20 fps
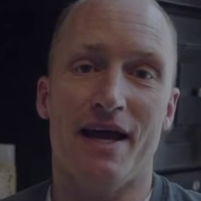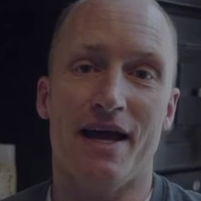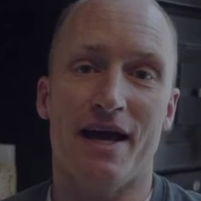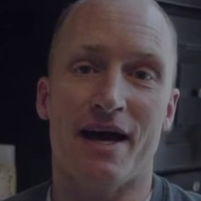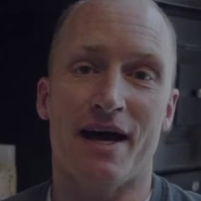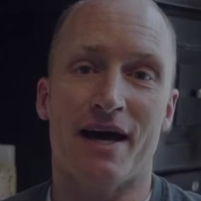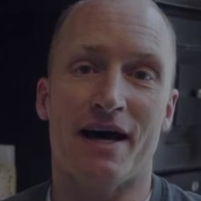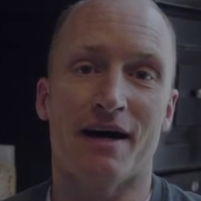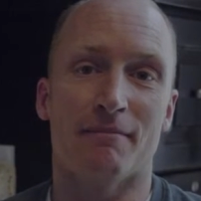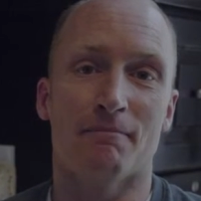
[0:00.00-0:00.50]

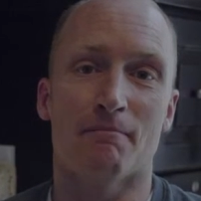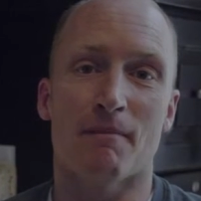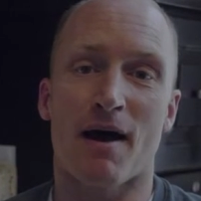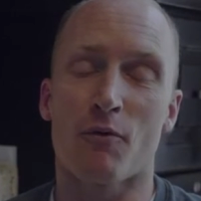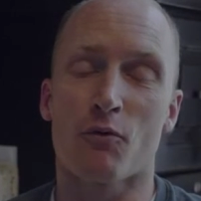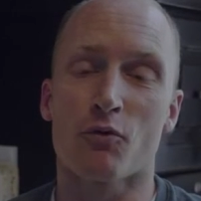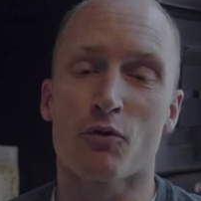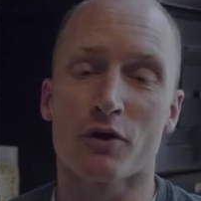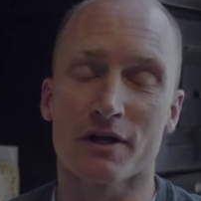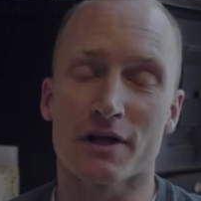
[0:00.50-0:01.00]
I
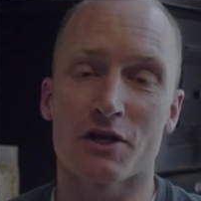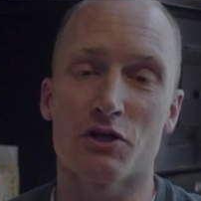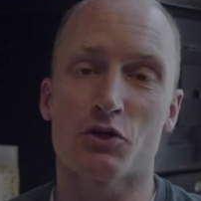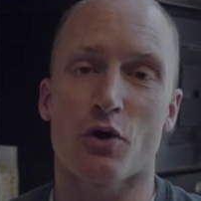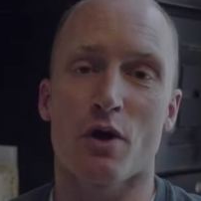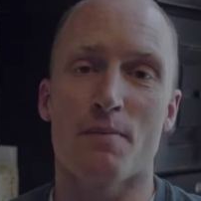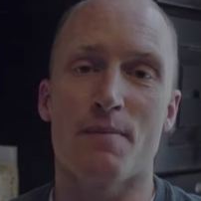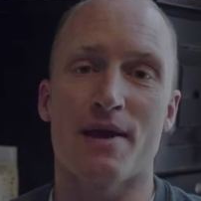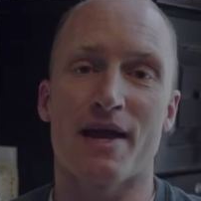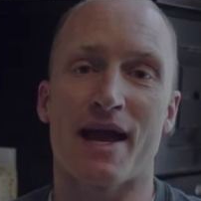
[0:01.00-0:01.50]
really
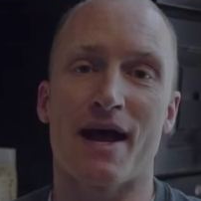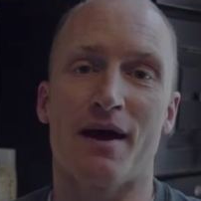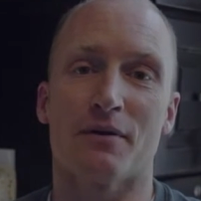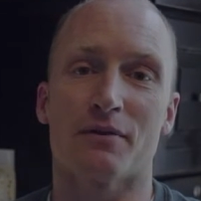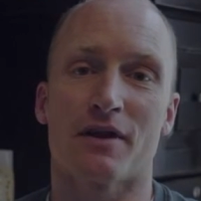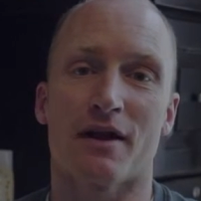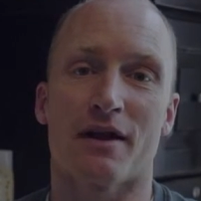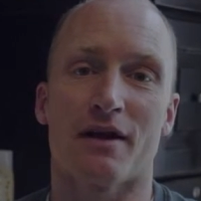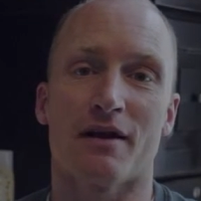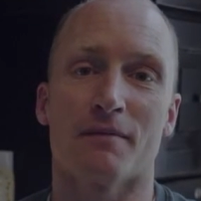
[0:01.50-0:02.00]
enjoy being
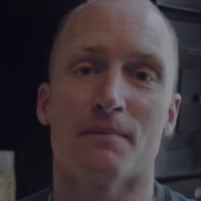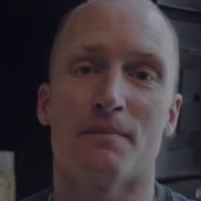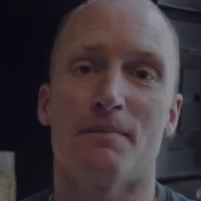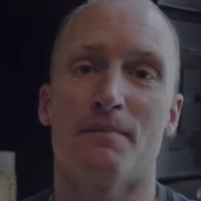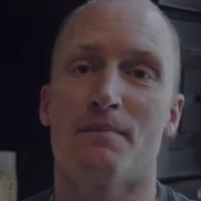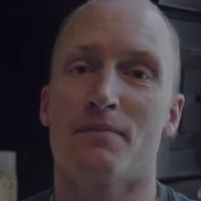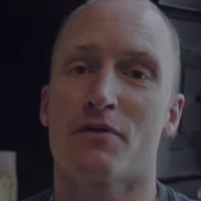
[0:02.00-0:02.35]
out there,